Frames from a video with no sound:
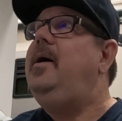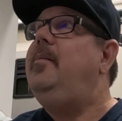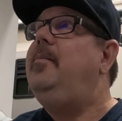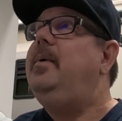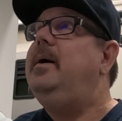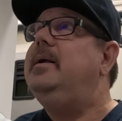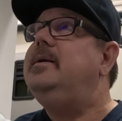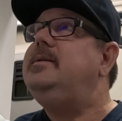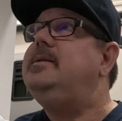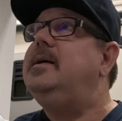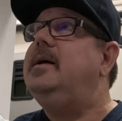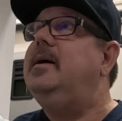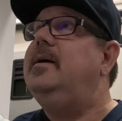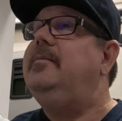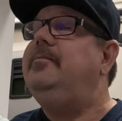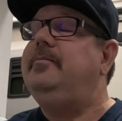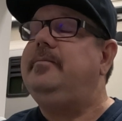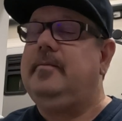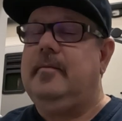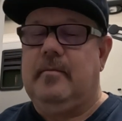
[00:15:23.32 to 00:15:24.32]
But
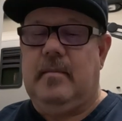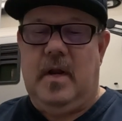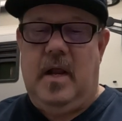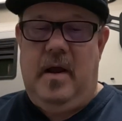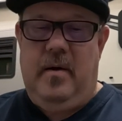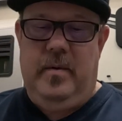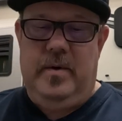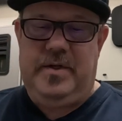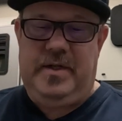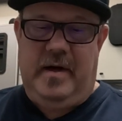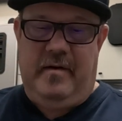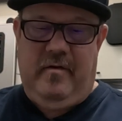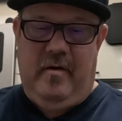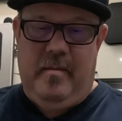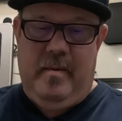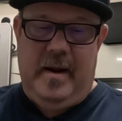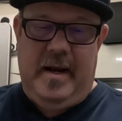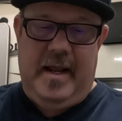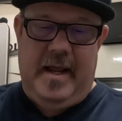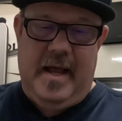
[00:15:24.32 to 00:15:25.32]
I wish
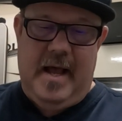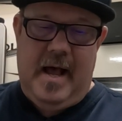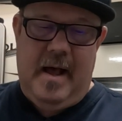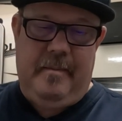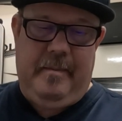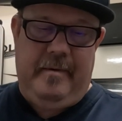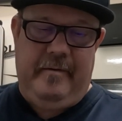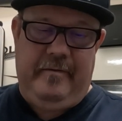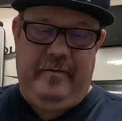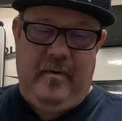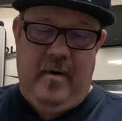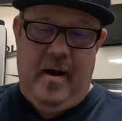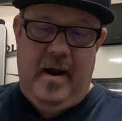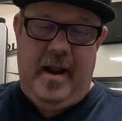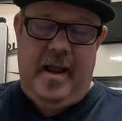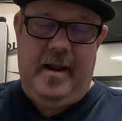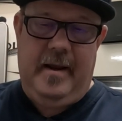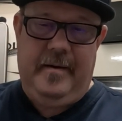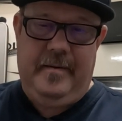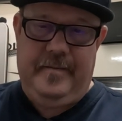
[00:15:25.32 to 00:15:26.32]
everybody a happy
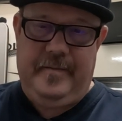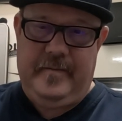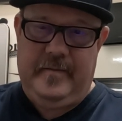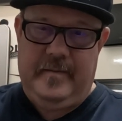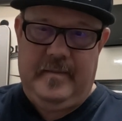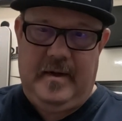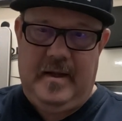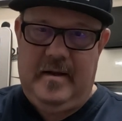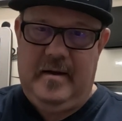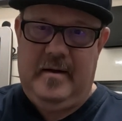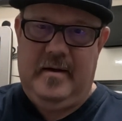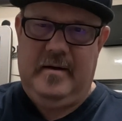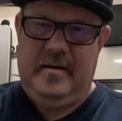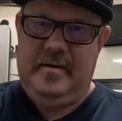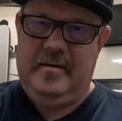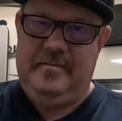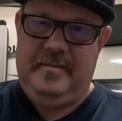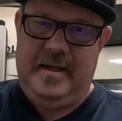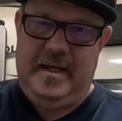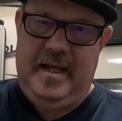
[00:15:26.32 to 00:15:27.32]
Friday.
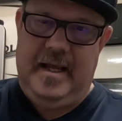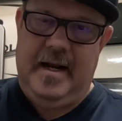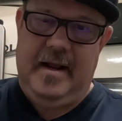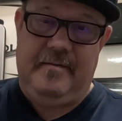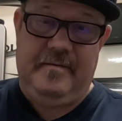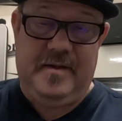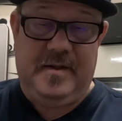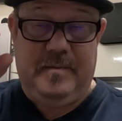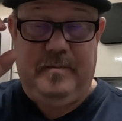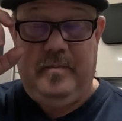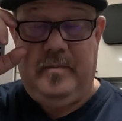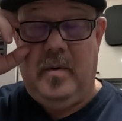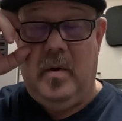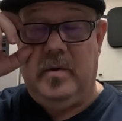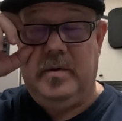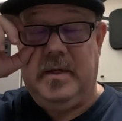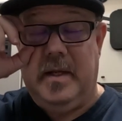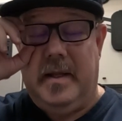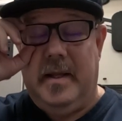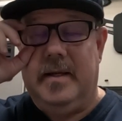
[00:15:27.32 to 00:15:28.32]
Again, I've
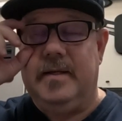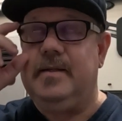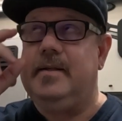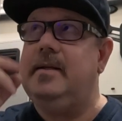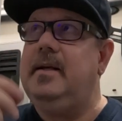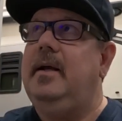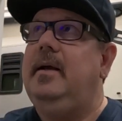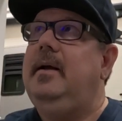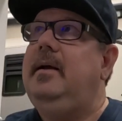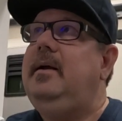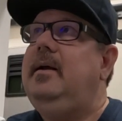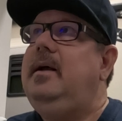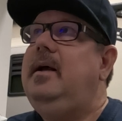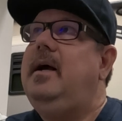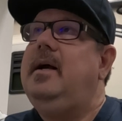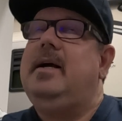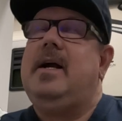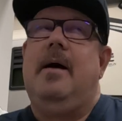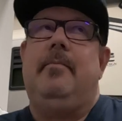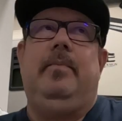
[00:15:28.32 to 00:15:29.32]
spoke to this
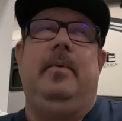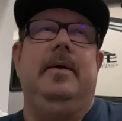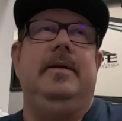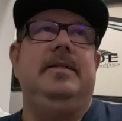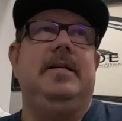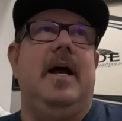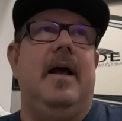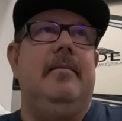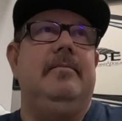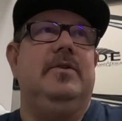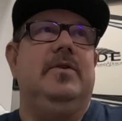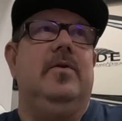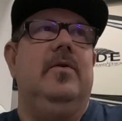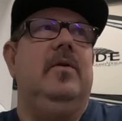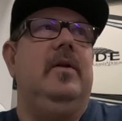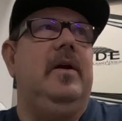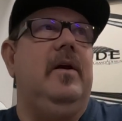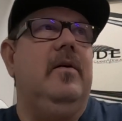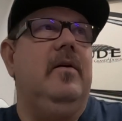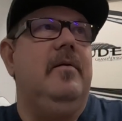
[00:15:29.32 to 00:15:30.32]
a couple of times
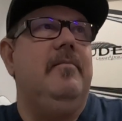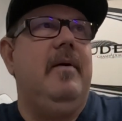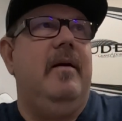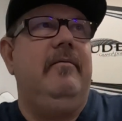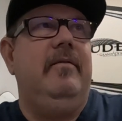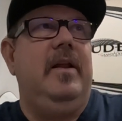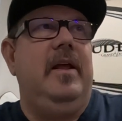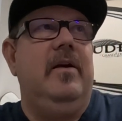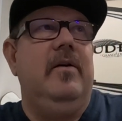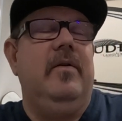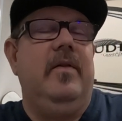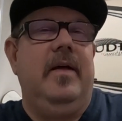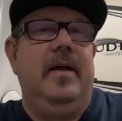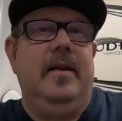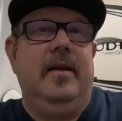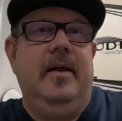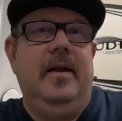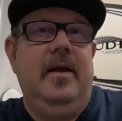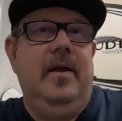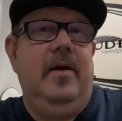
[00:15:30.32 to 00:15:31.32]
earlier in my video that
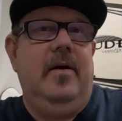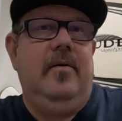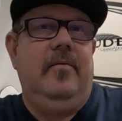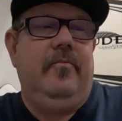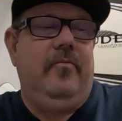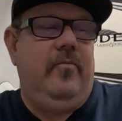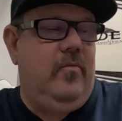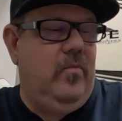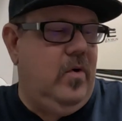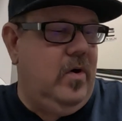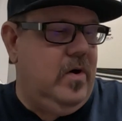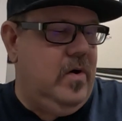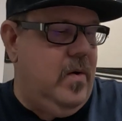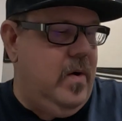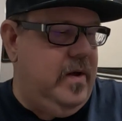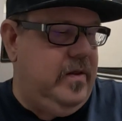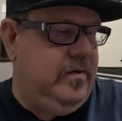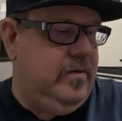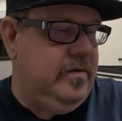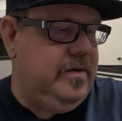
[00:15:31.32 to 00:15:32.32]
we're
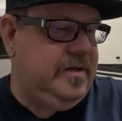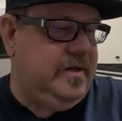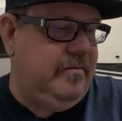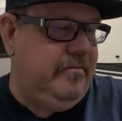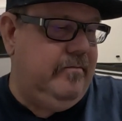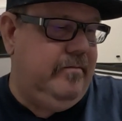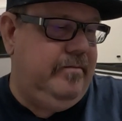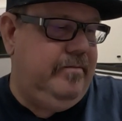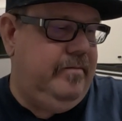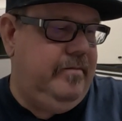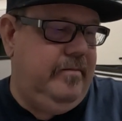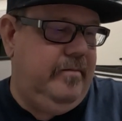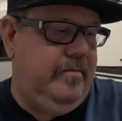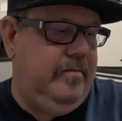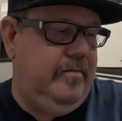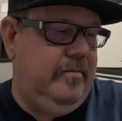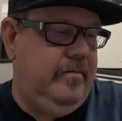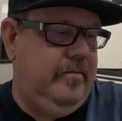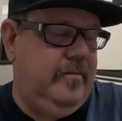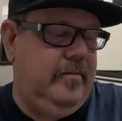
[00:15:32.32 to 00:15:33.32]
going through some
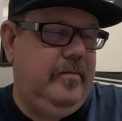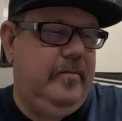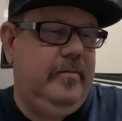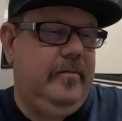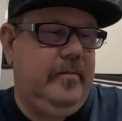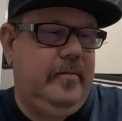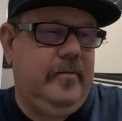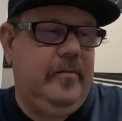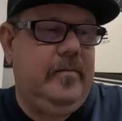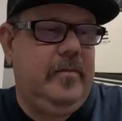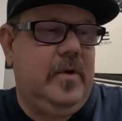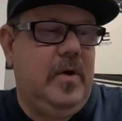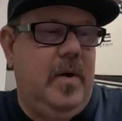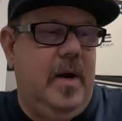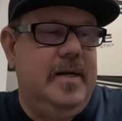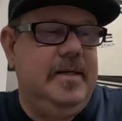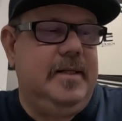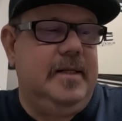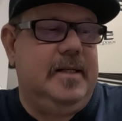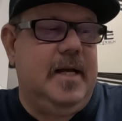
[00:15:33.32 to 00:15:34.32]

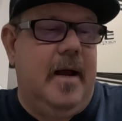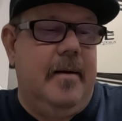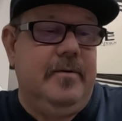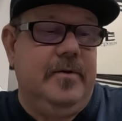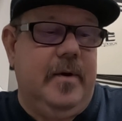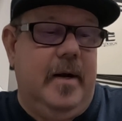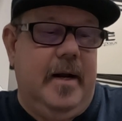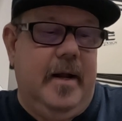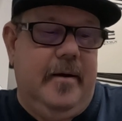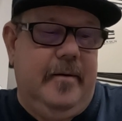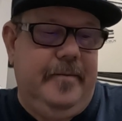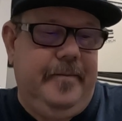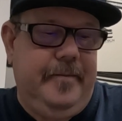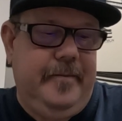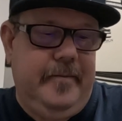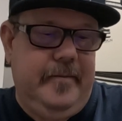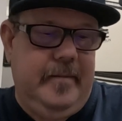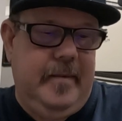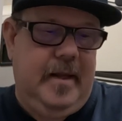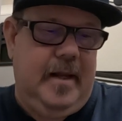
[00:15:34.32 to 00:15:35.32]
crazy times right now.
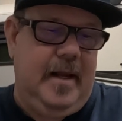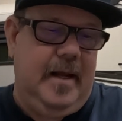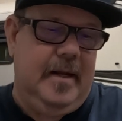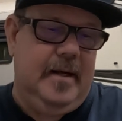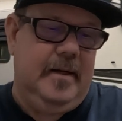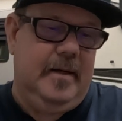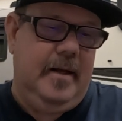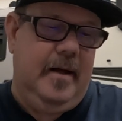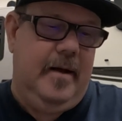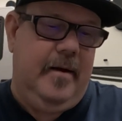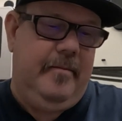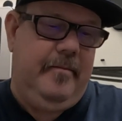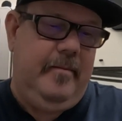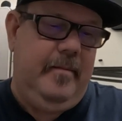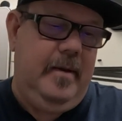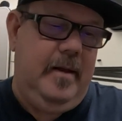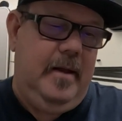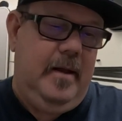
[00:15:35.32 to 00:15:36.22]
And